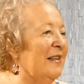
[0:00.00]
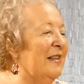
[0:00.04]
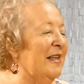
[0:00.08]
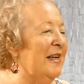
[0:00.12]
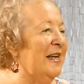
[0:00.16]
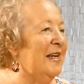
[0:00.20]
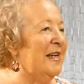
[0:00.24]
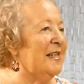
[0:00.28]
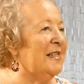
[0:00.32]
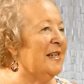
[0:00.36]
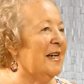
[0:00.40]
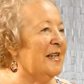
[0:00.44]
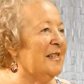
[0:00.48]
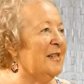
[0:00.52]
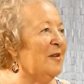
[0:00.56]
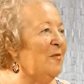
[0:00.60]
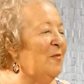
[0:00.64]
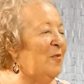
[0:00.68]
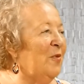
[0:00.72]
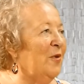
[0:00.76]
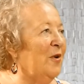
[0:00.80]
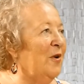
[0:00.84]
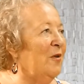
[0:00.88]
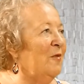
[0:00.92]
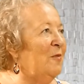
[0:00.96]
think it has
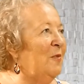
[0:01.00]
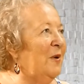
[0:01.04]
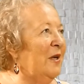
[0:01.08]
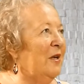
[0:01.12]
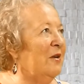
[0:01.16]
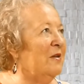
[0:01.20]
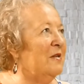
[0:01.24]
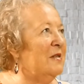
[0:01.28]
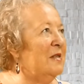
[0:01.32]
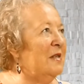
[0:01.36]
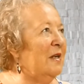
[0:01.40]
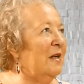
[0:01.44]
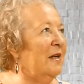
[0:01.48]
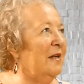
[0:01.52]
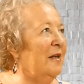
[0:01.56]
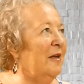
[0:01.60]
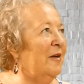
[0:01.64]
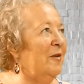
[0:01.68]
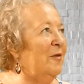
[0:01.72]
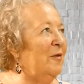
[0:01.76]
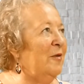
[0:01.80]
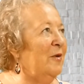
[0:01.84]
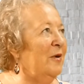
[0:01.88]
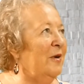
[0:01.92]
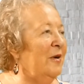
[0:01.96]
improved because I
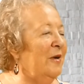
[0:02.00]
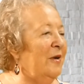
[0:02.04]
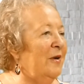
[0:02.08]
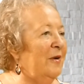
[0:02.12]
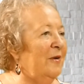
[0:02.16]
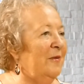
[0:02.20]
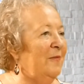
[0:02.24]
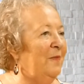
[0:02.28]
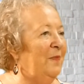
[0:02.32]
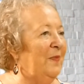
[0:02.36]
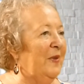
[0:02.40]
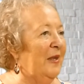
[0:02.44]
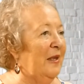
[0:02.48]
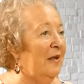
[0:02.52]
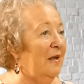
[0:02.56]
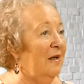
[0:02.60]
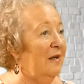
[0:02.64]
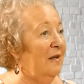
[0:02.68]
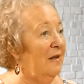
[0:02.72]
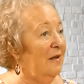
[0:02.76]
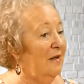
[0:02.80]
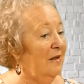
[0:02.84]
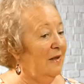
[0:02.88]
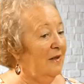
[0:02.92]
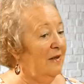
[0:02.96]
know
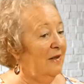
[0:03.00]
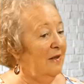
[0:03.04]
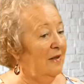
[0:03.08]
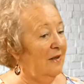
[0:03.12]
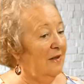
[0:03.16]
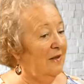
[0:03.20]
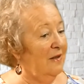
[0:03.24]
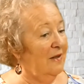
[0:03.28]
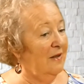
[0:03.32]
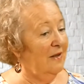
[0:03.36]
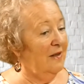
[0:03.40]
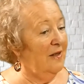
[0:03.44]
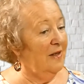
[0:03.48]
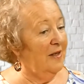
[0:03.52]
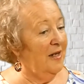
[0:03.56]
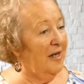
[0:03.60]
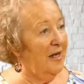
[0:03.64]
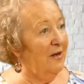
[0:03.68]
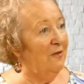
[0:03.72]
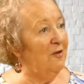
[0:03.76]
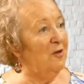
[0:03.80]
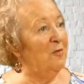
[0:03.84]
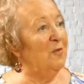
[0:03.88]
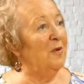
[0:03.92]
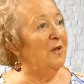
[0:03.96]
an
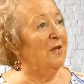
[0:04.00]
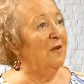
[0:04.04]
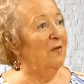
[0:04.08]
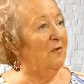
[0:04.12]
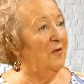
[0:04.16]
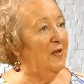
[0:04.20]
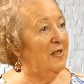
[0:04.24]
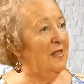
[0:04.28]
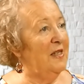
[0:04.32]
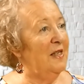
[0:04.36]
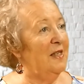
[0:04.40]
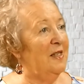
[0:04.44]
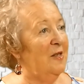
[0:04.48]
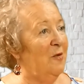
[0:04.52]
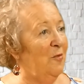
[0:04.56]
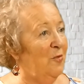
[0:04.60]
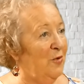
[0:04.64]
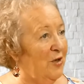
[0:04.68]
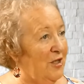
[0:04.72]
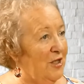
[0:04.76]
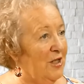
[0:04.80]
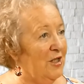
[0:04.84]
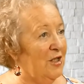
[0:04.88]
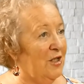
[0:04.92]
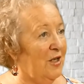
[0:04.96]
Irishman that visits a
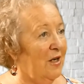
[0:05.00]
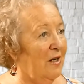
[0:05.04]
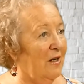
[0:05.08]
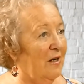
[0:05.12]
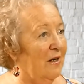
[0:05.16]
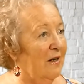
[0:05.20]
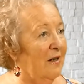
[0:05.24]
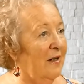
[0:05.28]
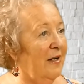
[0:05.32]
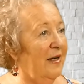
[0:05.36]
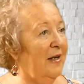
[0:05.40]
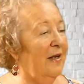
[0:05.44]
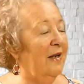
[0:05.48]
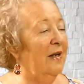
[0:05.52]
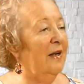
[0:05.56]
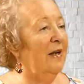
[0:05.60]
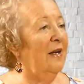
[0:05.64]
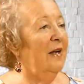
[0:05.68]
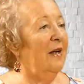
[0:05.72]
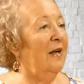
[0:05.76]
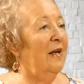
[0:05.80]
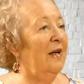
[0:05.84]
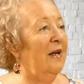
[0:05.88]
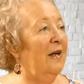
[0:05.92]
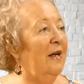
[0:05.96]
British guy.
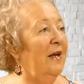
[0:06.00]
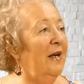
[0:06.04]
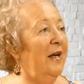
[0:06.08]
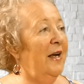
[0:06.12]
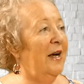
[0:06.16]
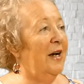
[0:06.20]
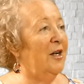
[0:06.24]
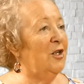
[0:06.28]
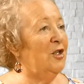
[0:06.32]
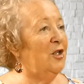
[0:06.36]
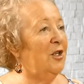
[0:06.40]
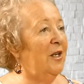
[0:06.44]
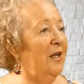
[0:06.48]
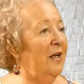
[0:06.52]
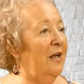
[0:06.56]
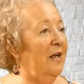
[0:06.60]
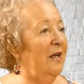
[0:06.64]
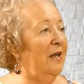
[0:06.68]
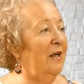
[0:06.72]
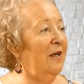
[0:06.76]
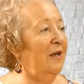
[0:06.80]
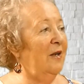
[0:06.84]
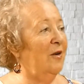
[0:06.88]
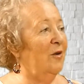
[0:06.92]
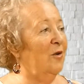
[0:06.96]
He
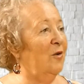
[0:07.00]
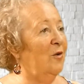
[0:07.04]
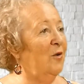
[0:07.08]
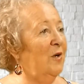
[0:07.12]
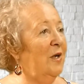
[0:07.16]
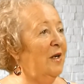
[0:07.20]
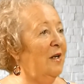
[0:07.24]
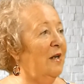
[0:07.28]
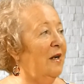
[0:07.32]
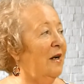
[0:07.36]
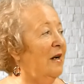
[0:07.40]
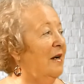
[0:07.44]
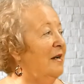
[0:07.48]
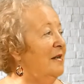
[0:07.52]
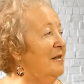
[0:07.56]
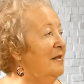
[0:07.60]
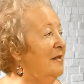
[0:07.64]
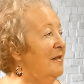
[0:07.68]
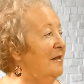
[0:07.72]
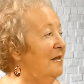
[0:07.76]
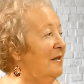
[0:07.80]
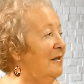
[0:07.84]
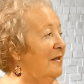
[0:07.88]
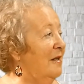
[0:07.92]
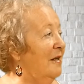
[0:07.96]
actually
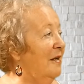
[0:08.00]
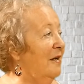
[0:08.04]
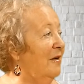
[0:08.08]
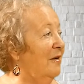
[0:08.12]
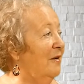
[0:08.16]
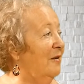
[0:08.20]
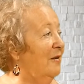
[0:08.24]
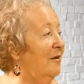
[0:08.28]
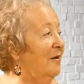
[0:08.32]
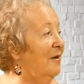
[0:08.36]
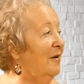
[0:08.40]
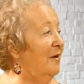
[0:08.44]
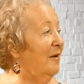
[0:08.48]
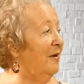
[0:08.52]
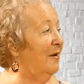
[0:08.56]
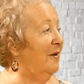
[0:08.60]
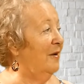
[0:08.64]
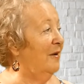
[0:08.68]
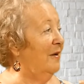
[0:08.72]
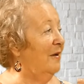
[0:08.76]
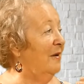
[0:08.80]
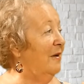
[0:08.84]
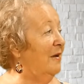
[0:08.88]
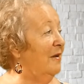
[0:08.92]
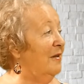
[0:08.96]
organised a
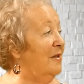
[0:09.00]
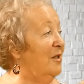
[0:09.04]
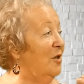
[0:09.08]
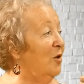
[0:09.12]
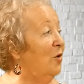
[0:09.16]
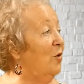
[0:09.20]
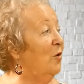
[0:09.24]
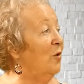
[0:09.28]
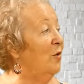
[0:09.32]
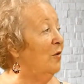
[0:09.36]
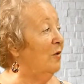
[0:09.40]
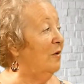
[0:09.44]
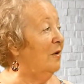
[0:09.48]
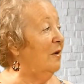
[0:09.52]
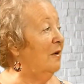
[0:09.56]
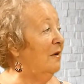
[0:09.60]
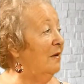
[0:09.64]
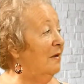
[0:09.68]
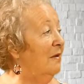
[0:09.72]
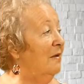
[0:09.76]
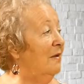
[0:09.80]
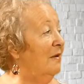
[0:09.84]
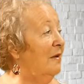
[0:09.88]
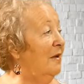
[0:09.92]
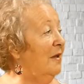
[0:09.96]
talk.
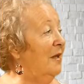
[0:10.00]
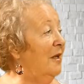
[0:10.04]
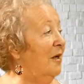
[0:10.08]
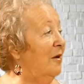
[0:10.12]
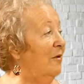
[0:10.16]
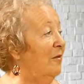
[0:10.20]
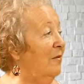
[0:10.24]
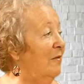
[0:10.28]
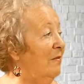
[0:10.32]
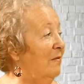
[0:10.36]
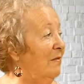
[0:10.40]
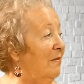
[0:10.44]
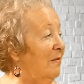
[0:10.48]
You know,